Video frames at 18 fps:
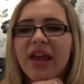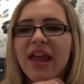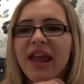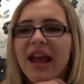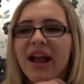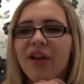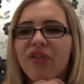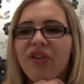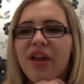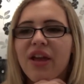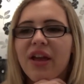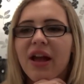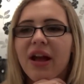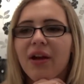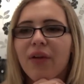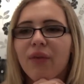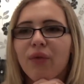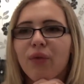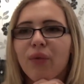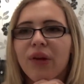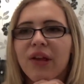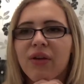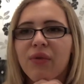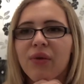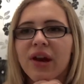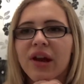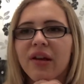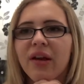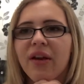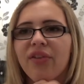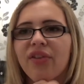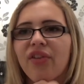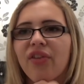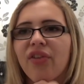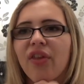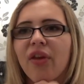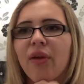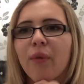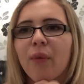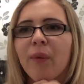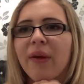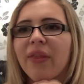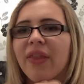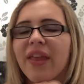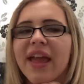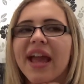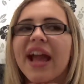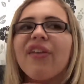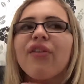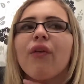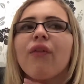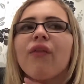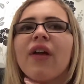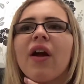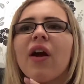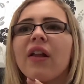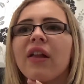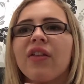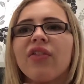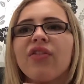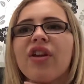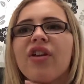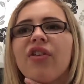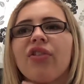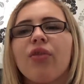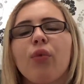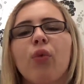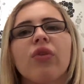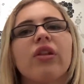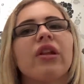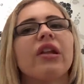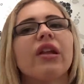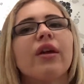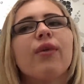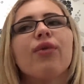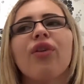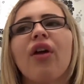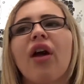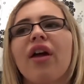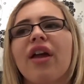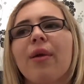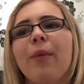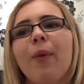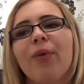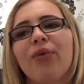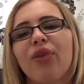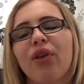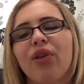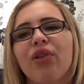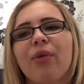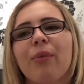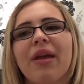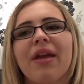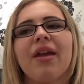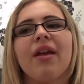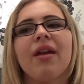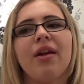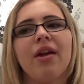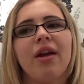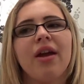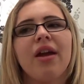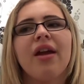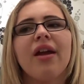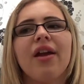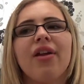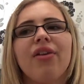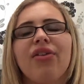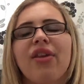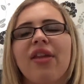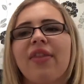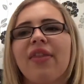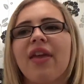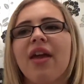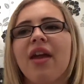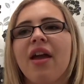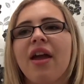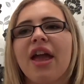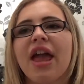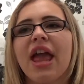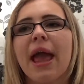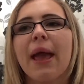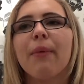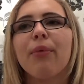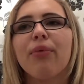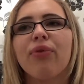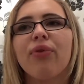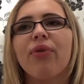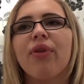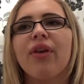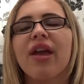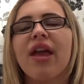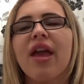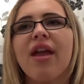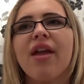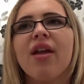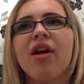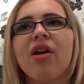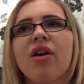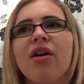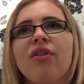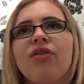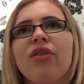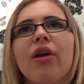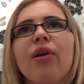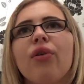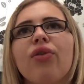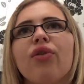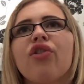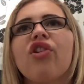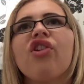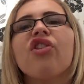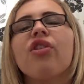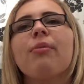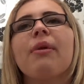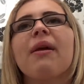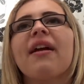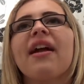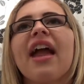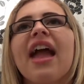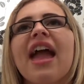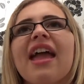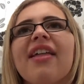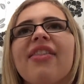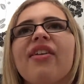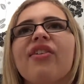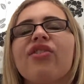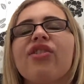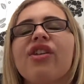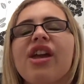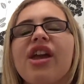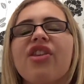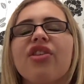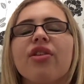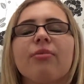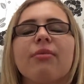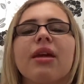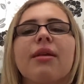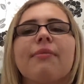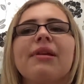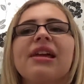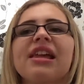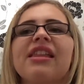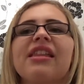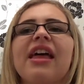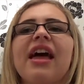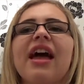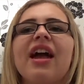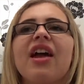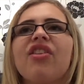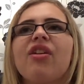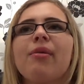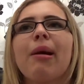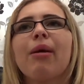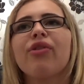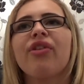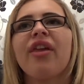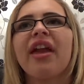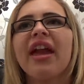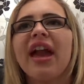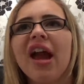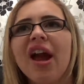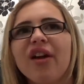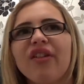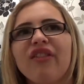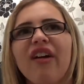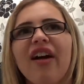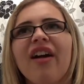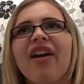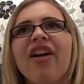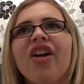actually kind of really realises that when he gets off the island, he doesn't want to lose her, he wants her to be his, and he knows that she's going to be okay, that he's going to be a billionaire because he'll be able to take care of her.